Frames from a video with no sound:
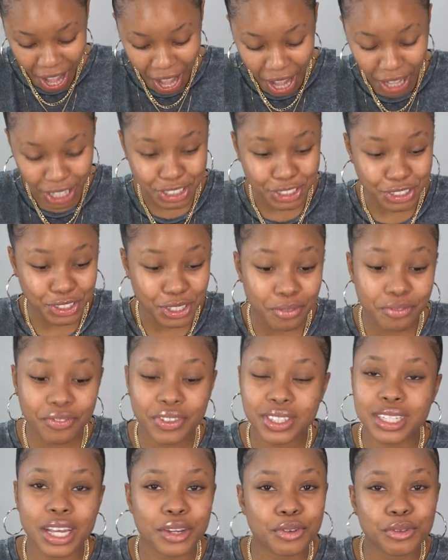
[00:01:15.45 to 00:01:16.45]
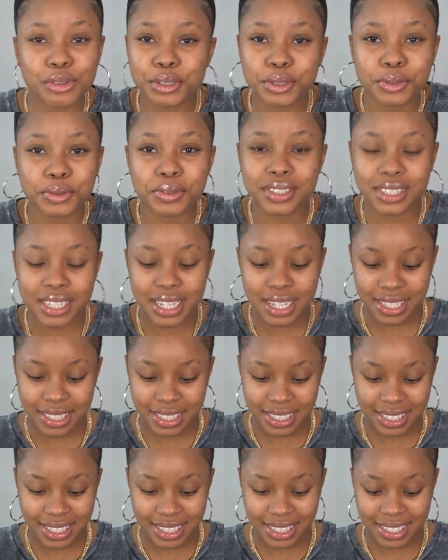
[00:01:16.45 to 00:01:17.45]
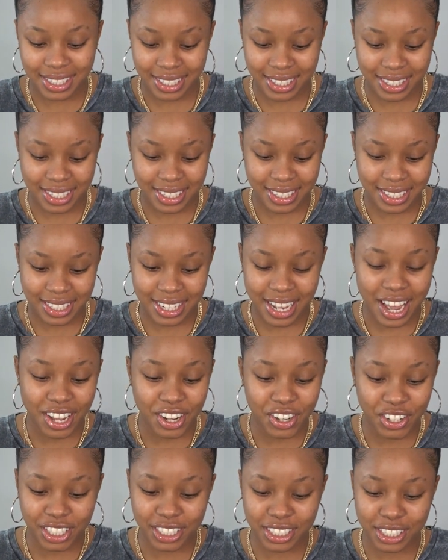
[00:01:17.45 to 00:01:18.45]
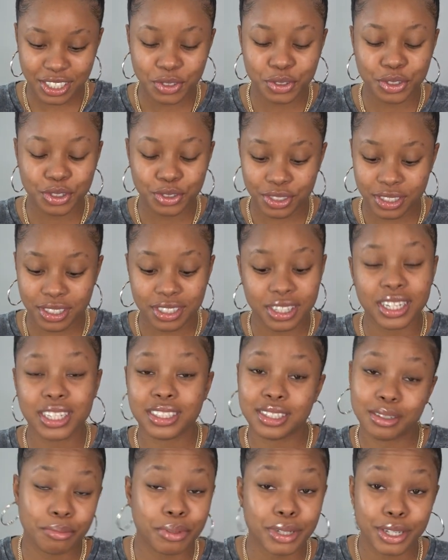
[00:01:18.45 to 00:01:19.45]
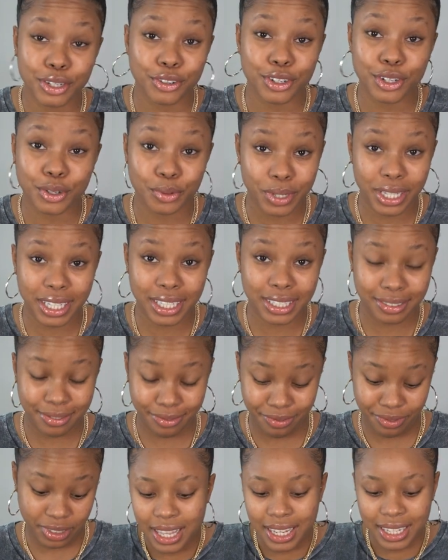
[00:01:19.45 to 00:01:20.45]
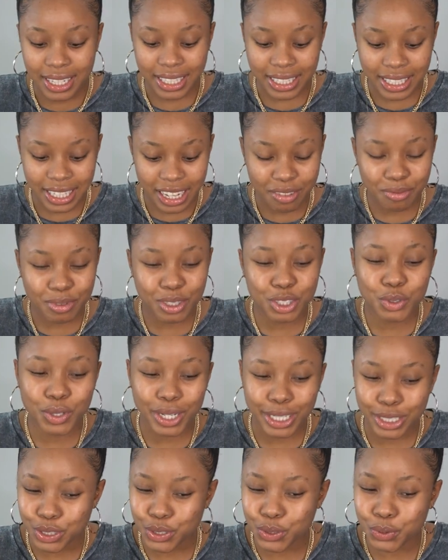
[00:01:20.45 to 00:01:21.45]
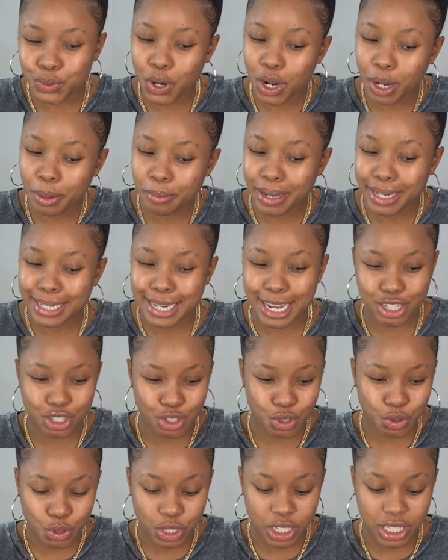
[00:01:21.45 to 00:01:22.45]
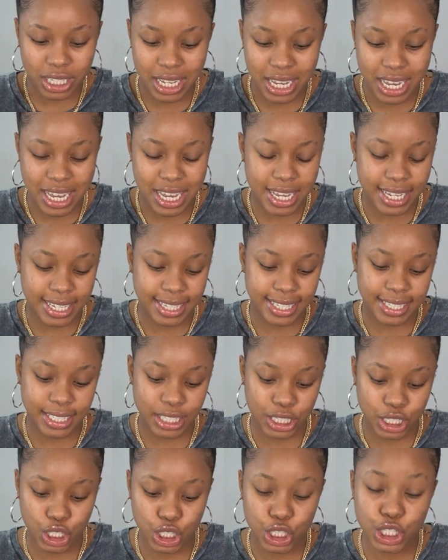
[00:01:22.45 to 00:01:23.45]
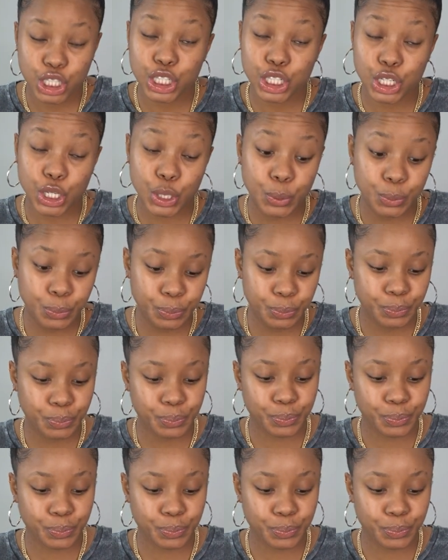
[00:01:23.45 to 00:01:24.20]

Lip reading: First I don't use this. I honestly don't use it unless I'm putting on a wig. Lately I've been trying to rock my natural hair, you know?